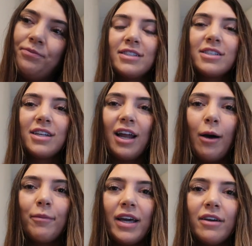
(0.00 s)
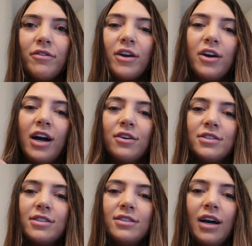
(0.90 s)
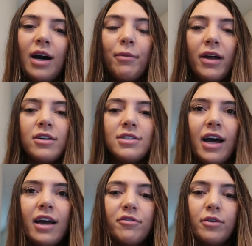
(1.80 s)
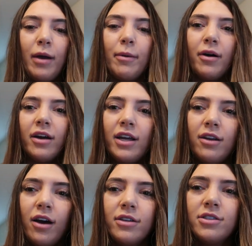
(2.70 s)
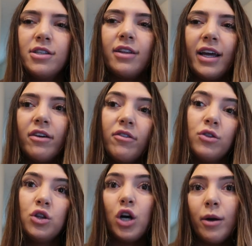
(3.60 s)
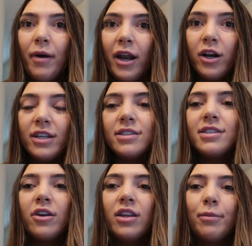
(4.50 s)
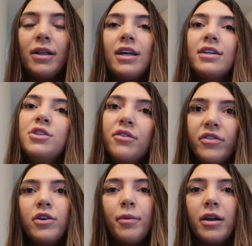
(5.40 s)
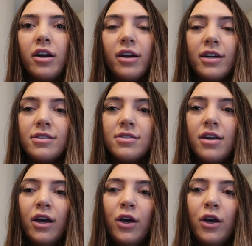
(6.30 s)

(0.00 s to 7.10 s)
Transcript: This is gonna help me figure out a better diet for my body, not to like look better necessarily, but like to feel better, because